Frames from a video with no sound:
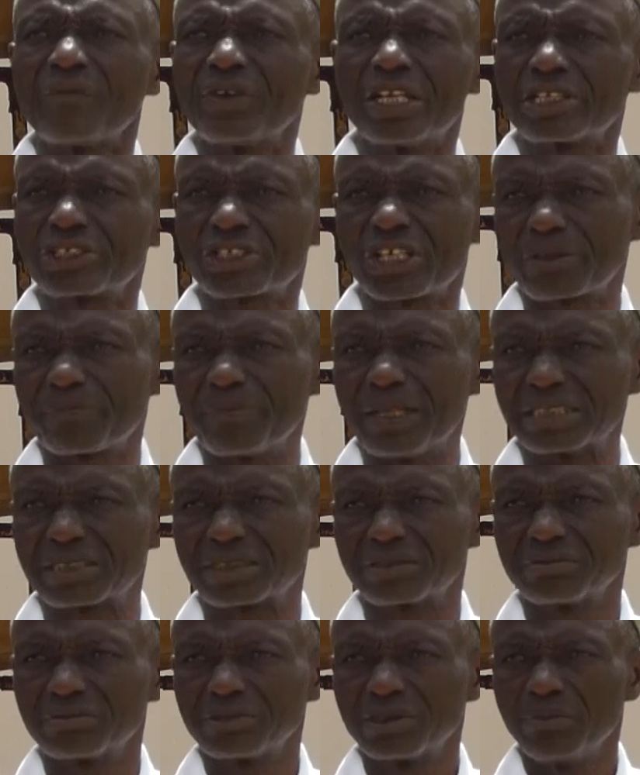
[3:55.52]
any treatment,
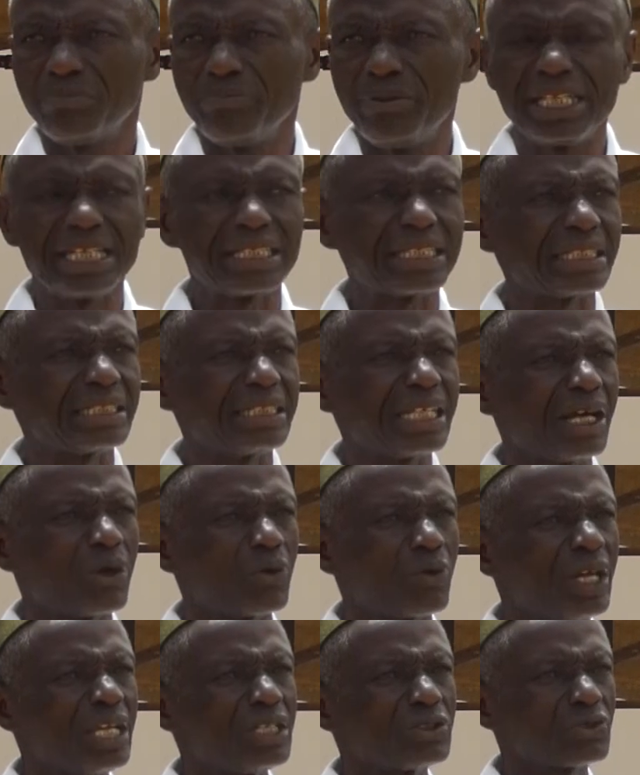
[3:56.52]
meaning that they
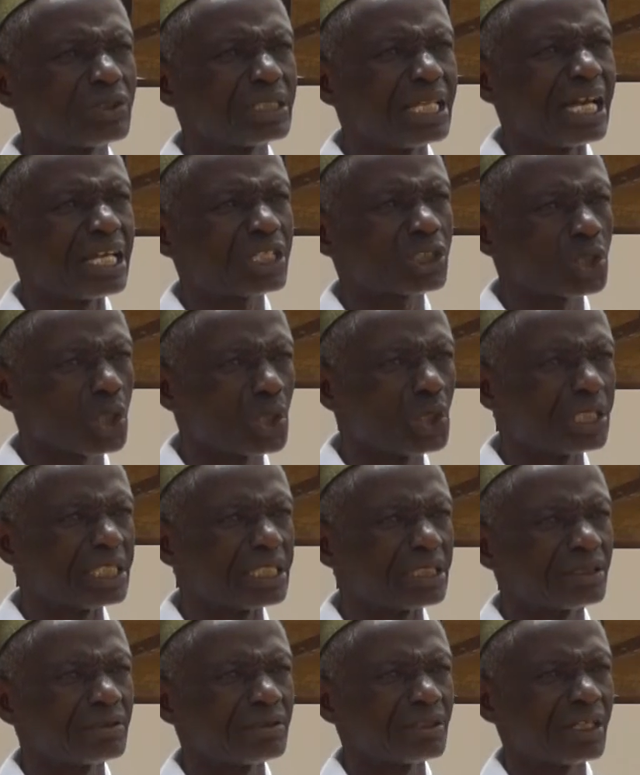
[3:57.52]
are going to die slowly,